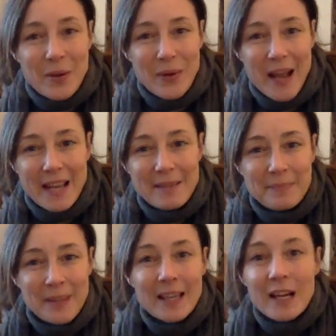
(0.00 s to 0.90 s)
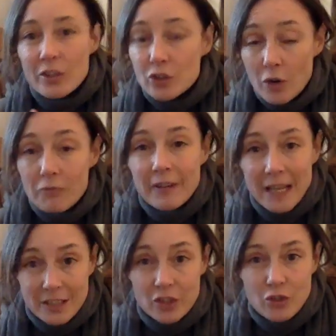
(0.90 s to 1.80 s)
Okay, and don't
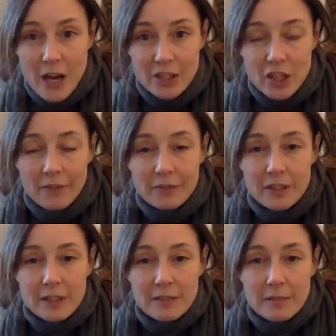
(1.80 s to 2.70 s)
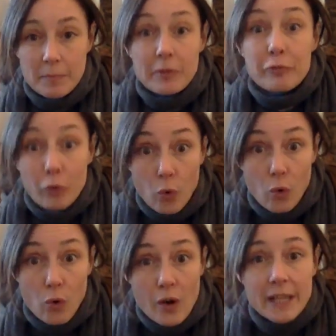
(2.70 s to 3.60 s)
forget to stretch
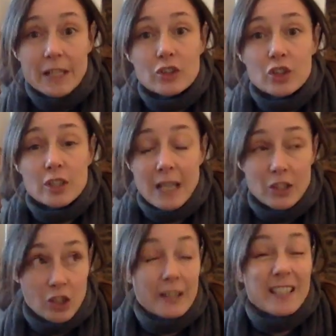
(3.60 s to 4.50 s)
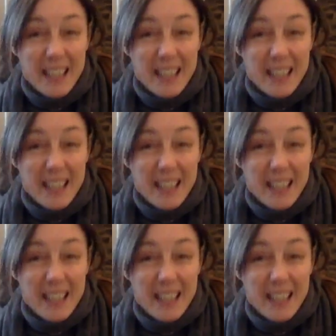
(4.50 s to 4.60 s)
before each session.